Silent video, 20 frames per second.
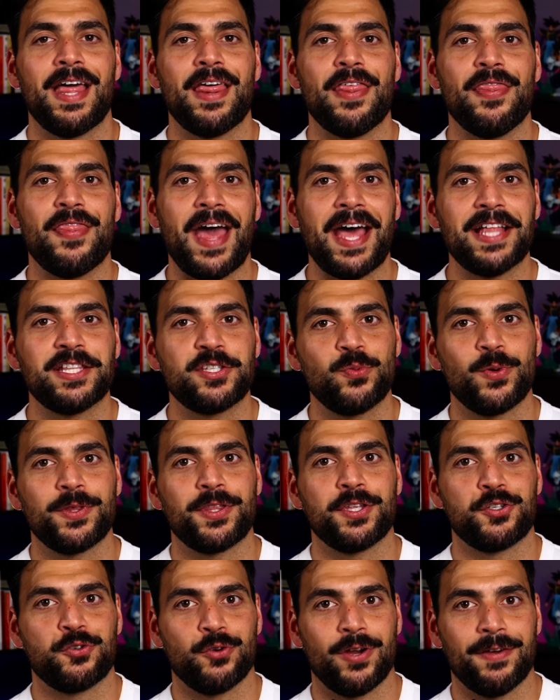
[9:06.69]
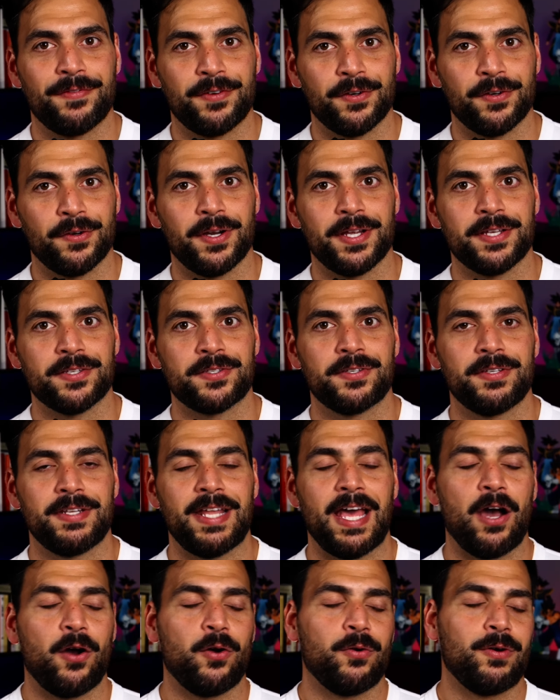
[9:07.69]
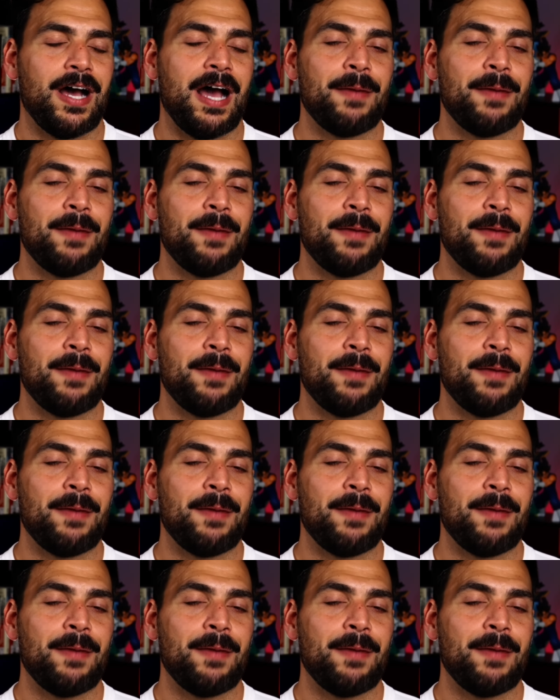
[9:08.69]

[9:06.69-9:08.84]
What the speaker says: That's what the Drifter is. Now,